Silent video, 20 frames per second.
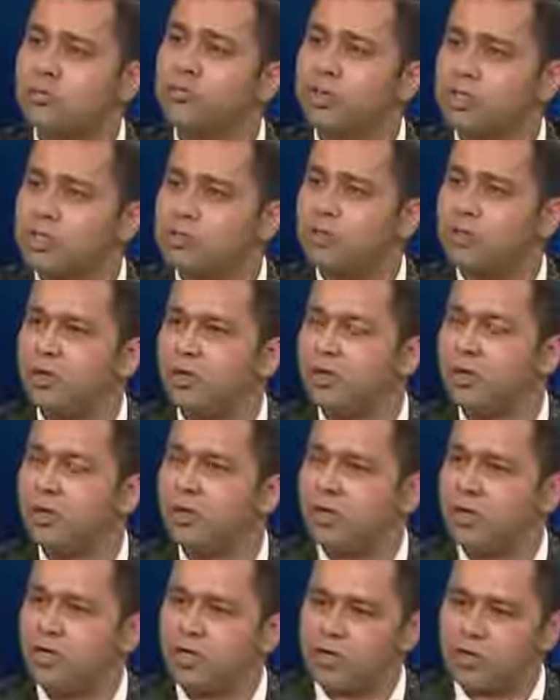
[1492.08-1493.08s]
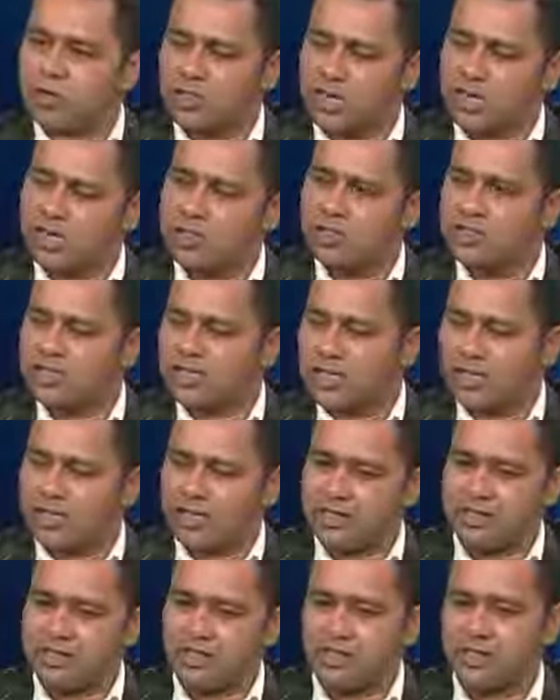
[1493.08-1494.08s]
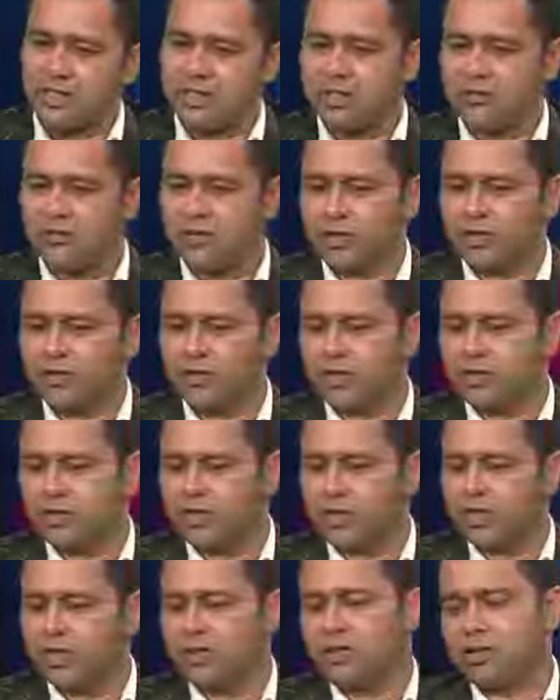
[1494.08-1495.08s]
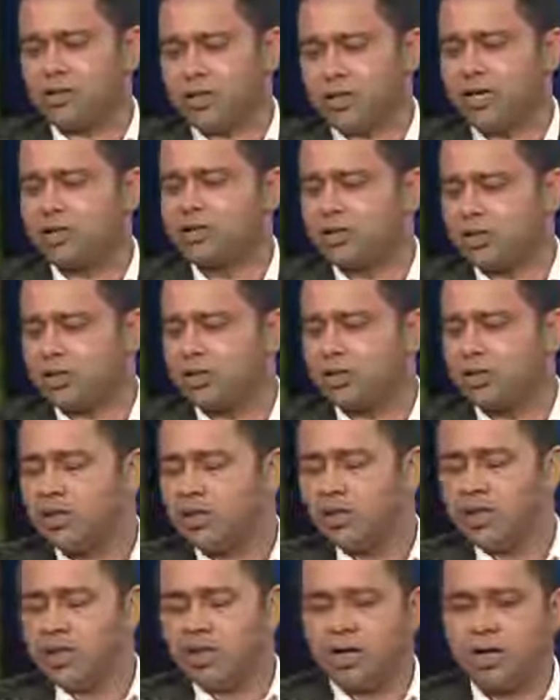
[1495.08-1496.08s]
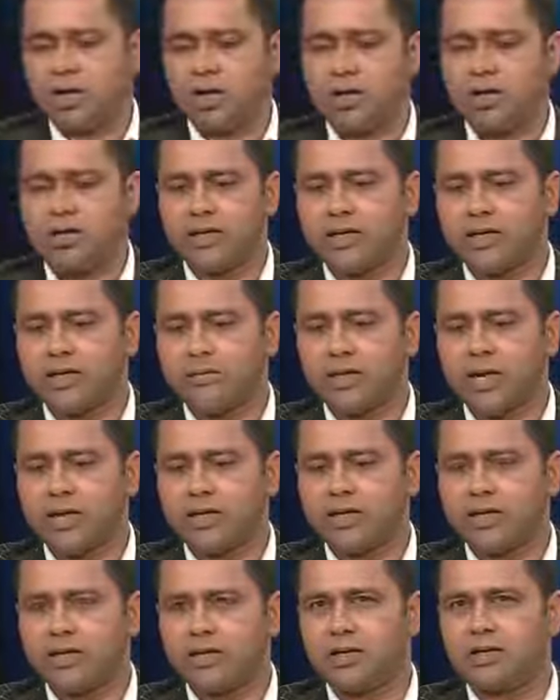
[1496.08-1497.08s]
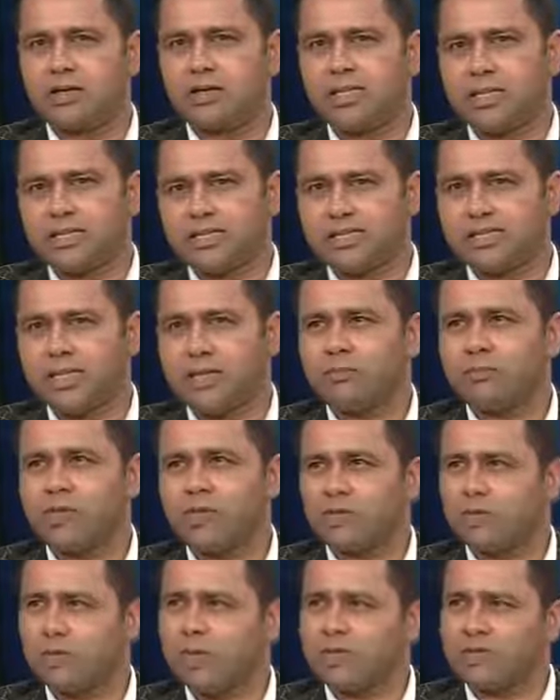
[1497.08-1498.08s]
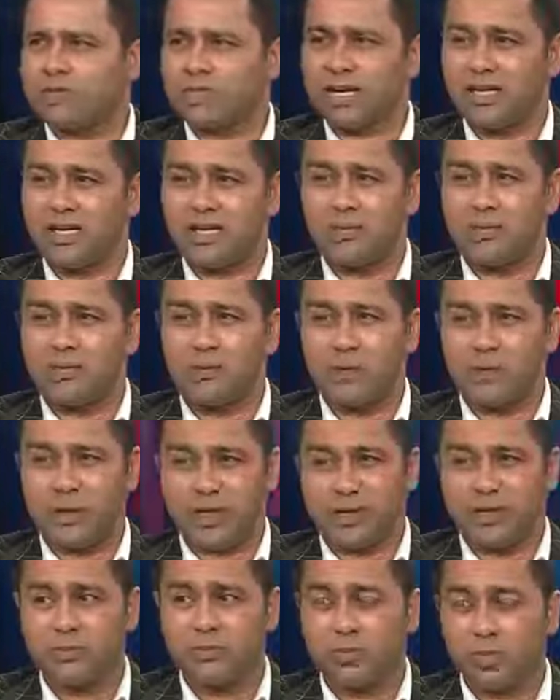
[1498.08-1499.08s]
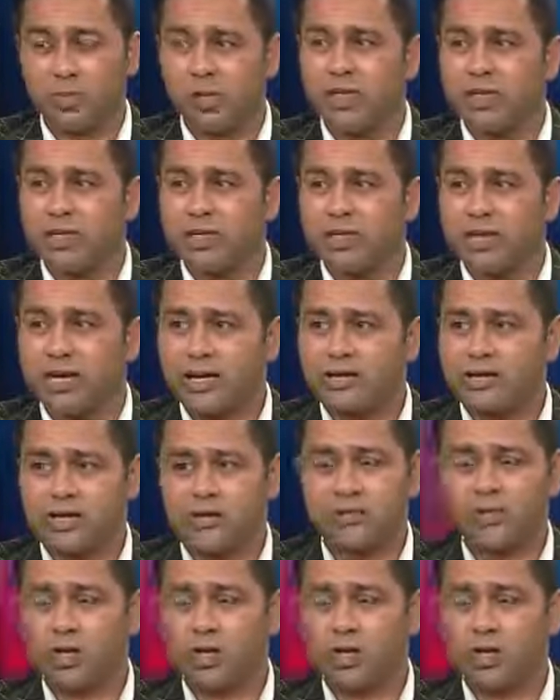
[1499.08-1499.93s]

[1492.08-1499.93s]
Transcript: in Brisbane. So it had a slight effect on the way they actually ended up batting. This time they do have a slightly better bowling attack. They've